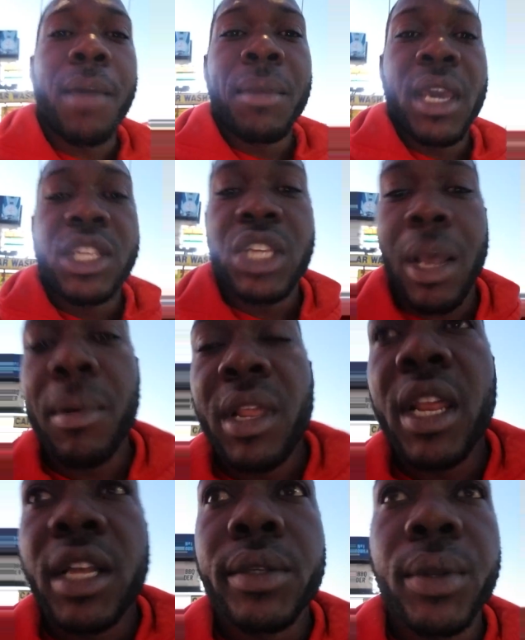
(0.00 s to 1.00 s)
me a traveling
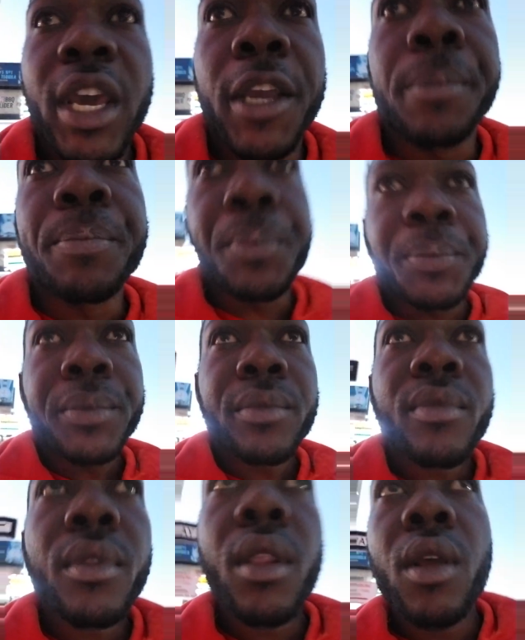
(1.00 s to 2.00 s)
today.
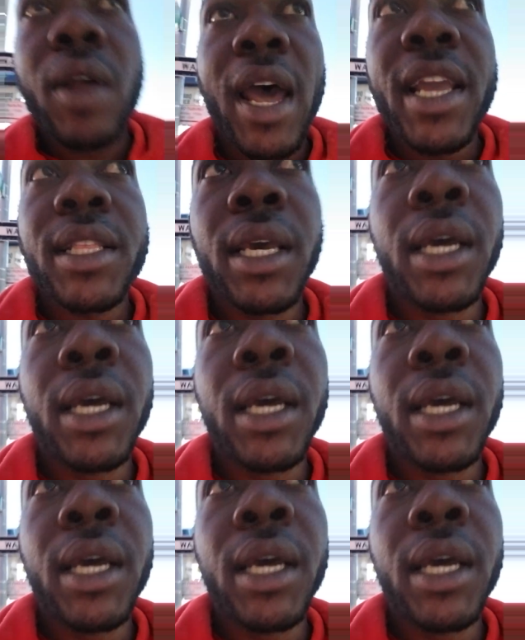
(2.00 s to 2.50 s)
Right?